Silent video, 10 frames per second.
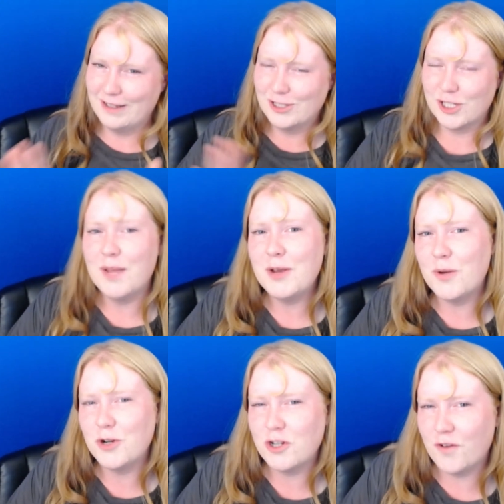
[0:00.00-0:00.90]
So let me
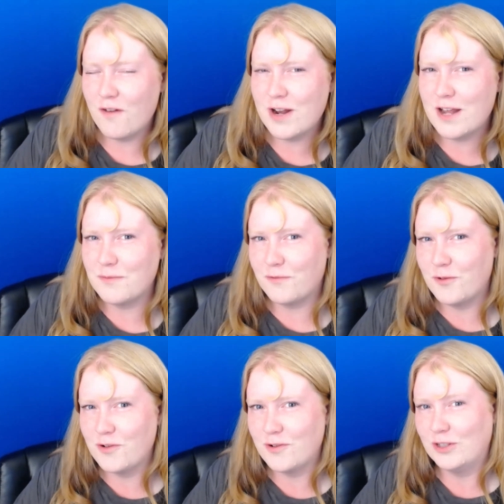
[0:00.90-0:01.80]
know what your favorite item
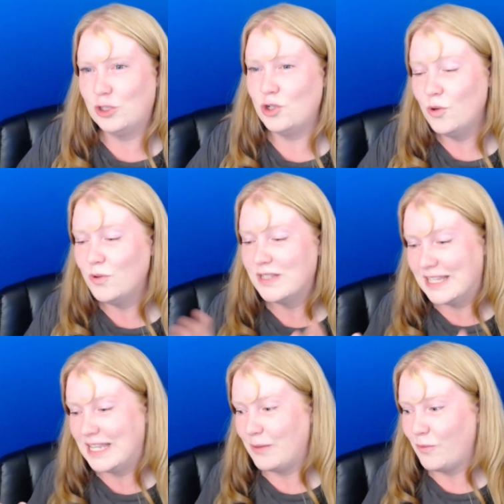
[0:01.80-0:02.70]
for June's
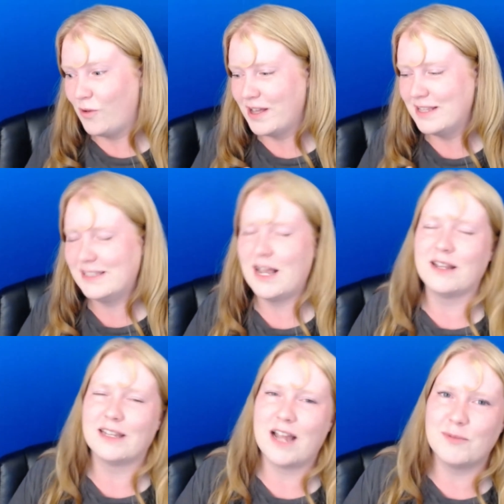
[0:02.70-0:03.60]
theme was down
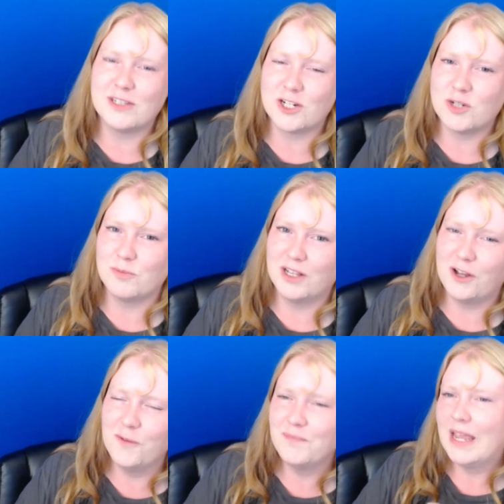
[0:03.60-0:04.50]
in the comment section
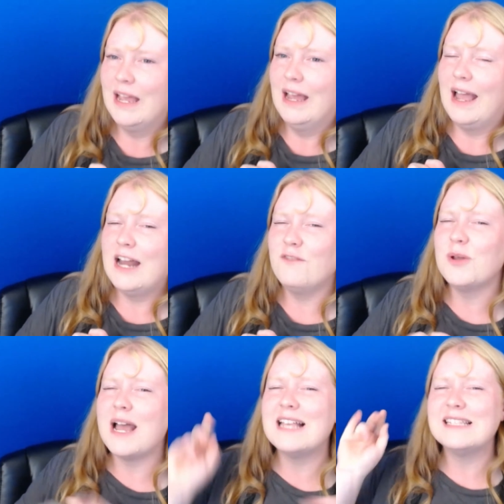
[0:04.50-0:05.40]
below. And if you
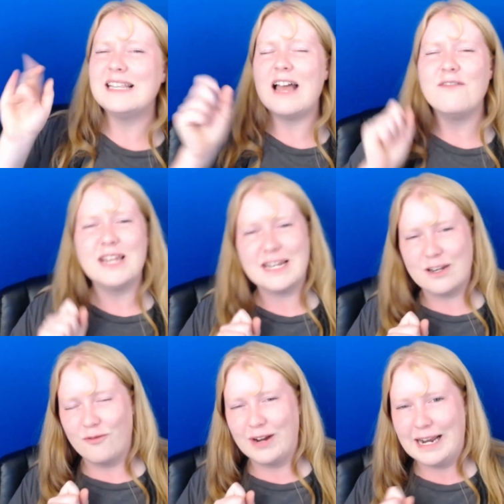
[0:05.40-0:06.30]
guys loved it,
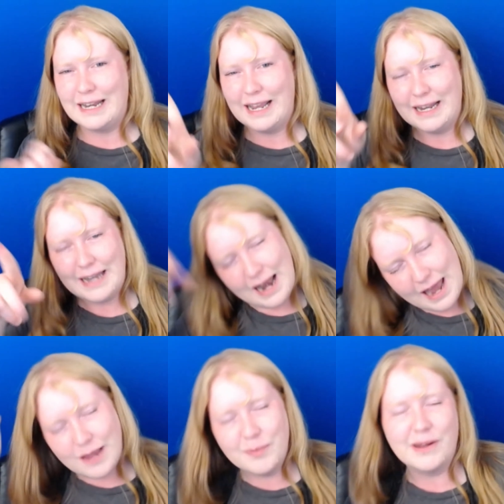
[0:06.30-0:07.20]
don't forget to hit that
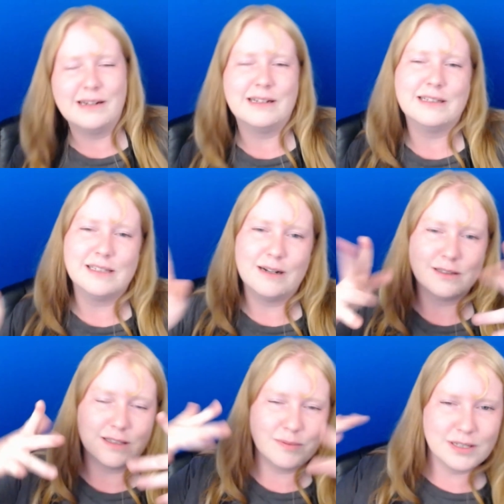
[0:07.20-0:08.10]
like button, consider
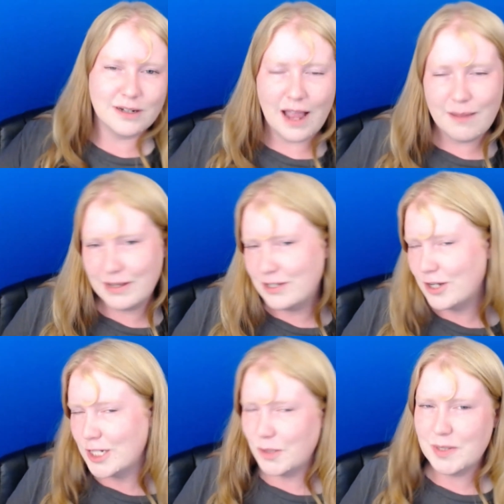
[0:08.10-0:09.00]
subscribing, and join
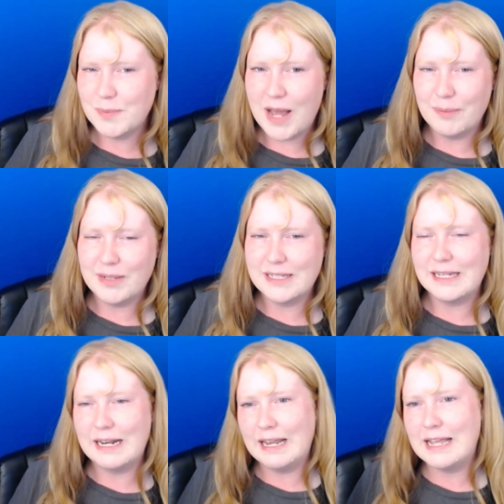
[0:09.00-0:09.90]
us for part of this
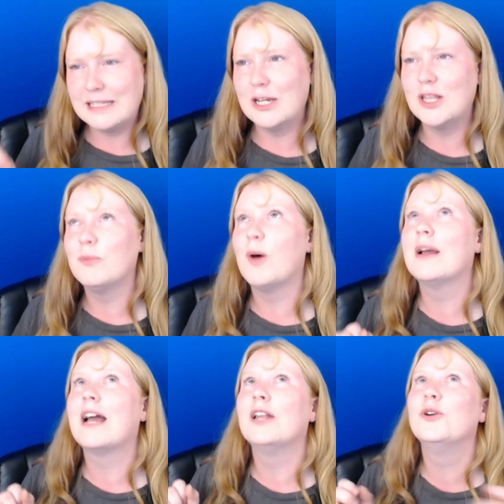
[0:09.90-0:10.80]
day. Let's hear the Oh
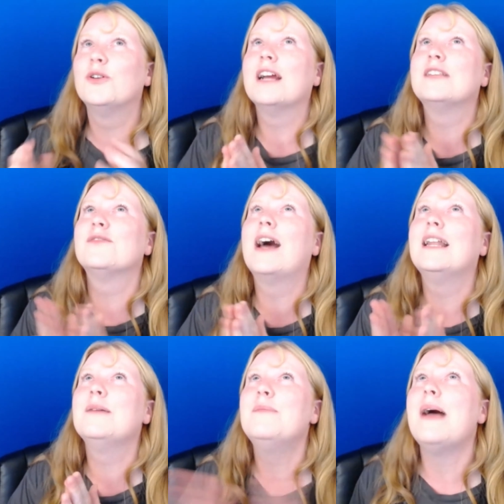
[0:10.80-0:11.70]
my god, loot Crate's
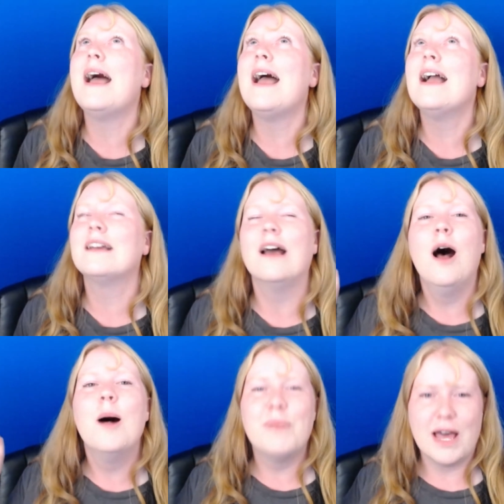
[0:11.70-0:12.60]
finally back!
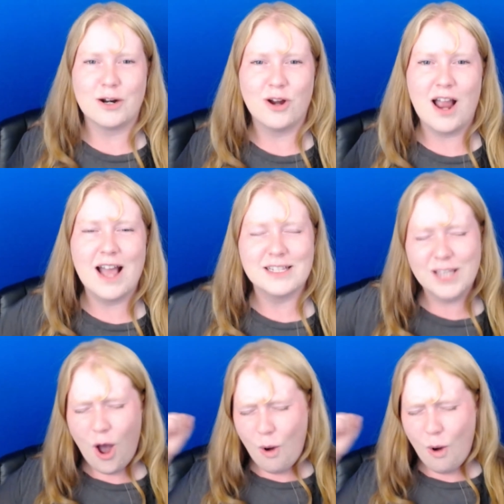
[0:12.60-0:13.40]
Battle cries.